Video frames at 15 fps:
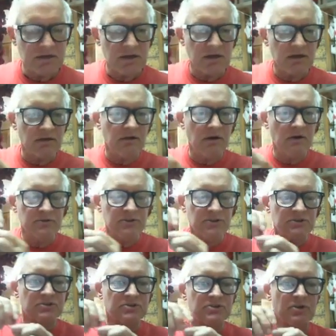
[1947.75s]
And,
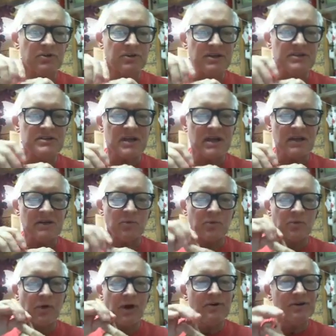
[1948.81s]
just to show that he's
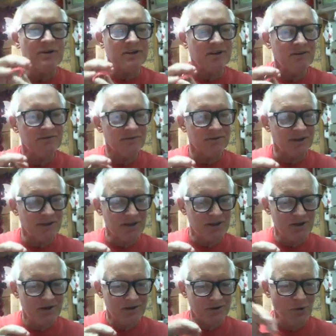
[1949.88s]
a
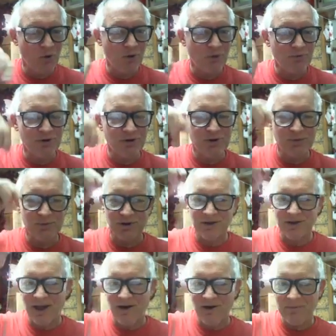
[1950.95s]
relatively normal
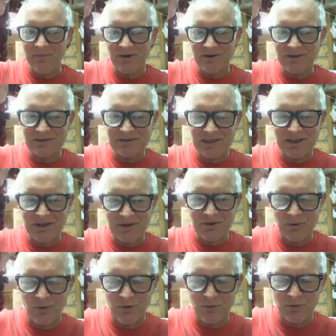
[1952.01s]
human now, I'm not going to
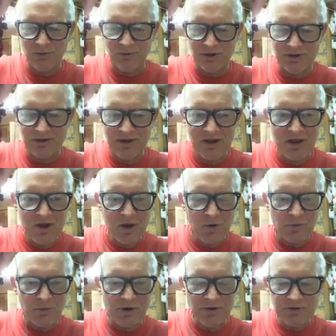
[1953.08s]
say normal, but
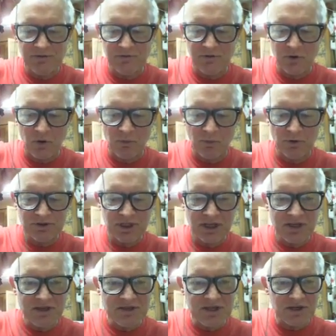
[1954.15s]
relatively
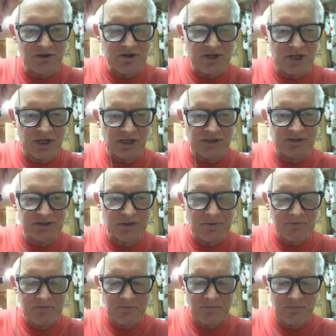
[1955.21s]
normal, we'll check his energy
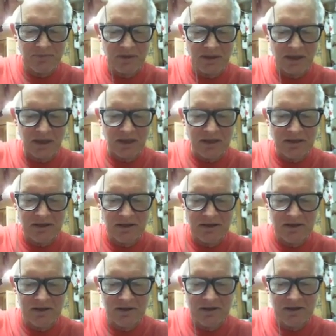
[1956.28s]
age.
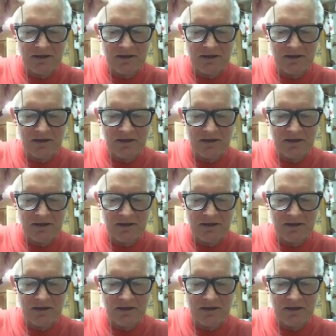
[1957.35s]
Okay?